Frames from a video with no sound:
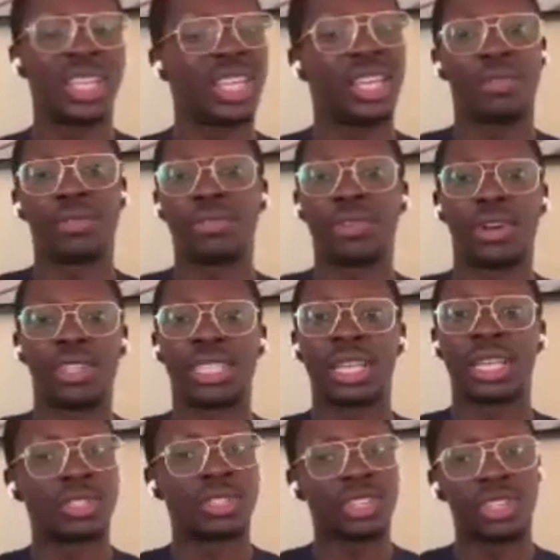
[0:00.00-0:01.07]
If not,
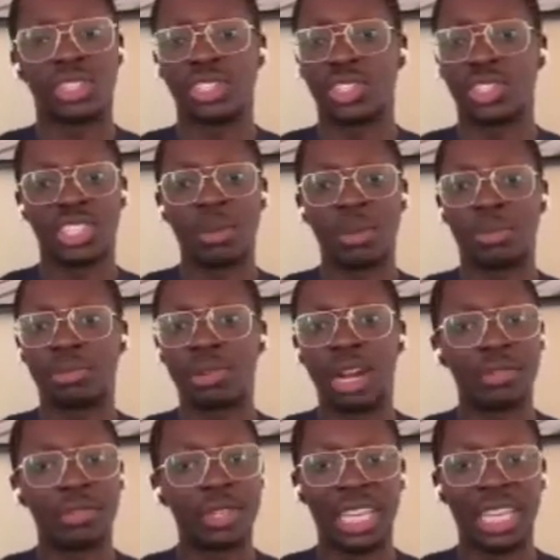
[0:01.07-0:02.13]
I'm just gonna just keep
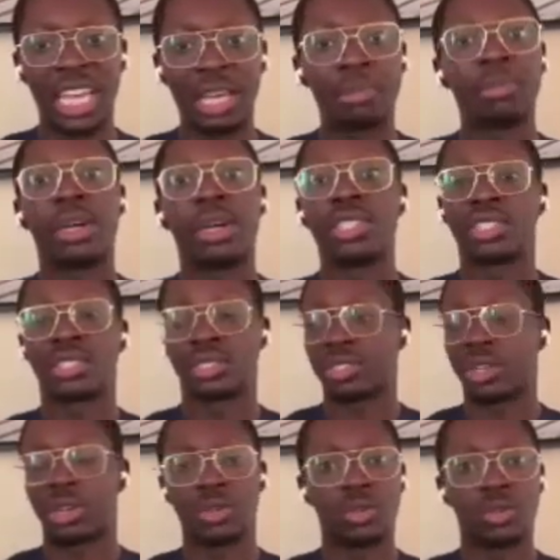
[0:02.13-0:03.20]
riding the 8 months,
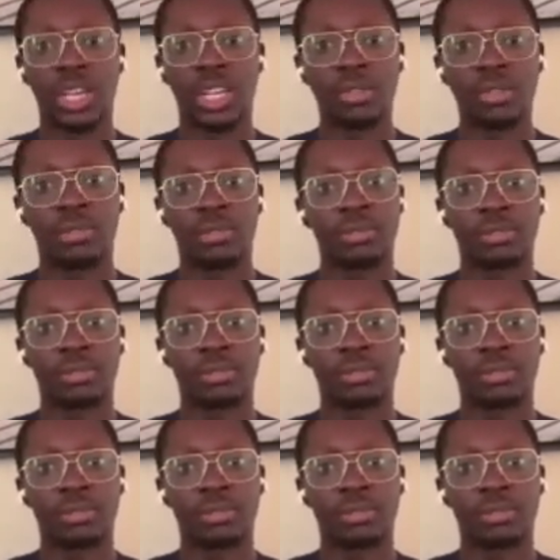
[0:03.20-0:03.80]
wave